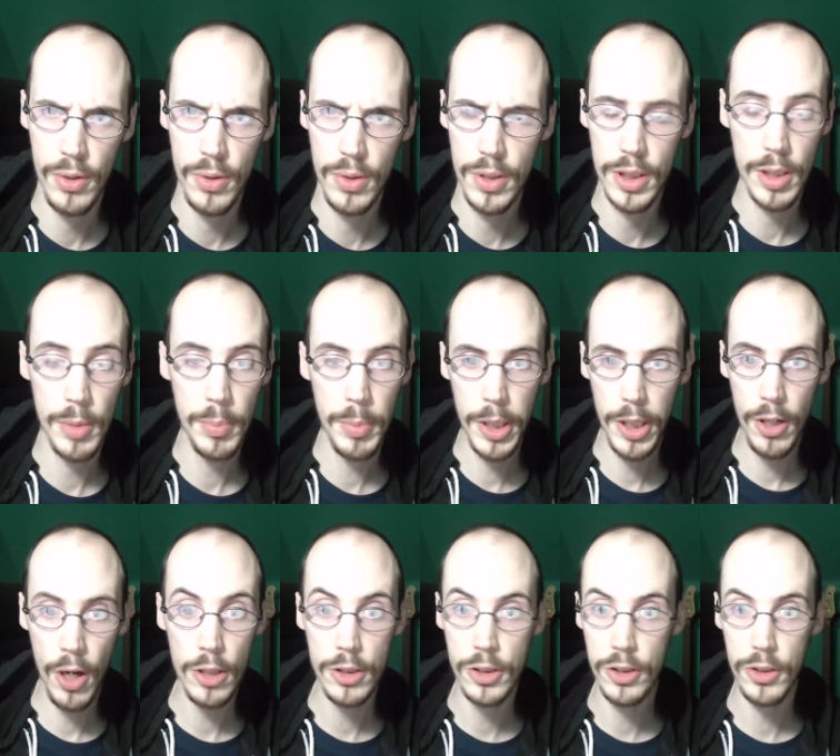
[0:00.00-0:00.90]
Somebody
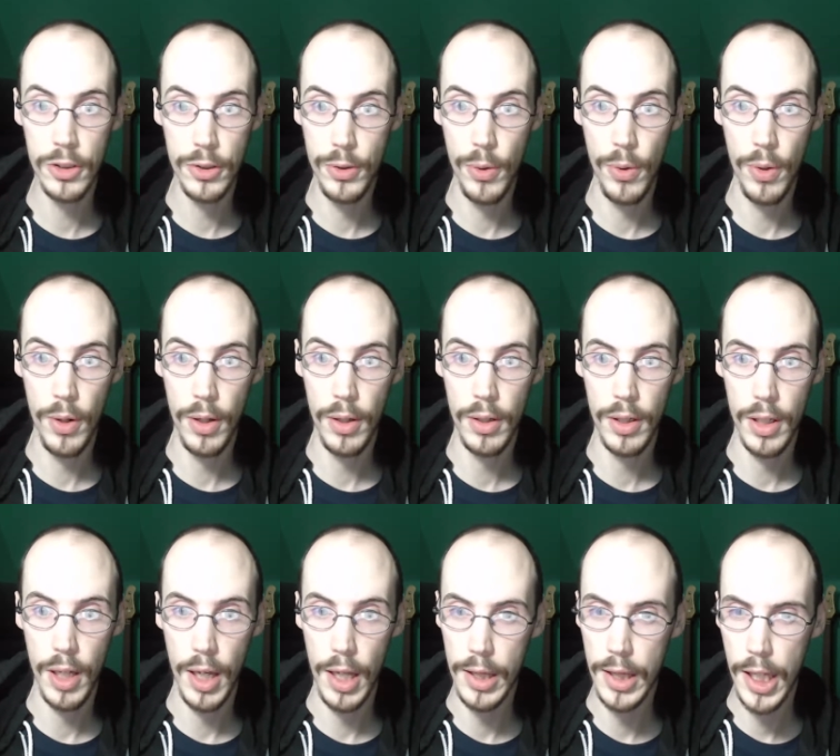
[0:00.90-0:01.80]
conjures a door.
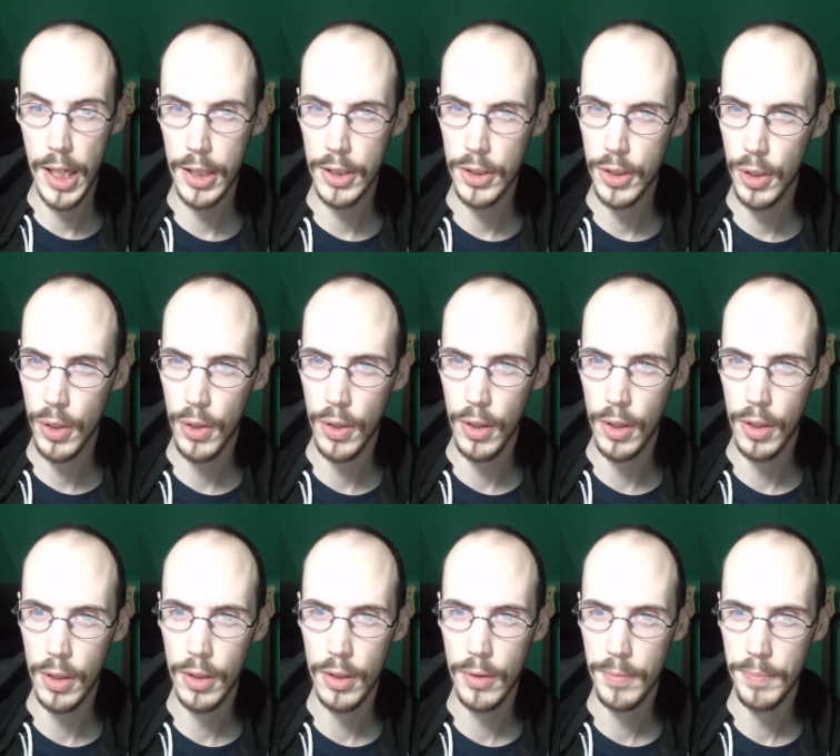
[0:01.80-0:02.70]
I think it's her.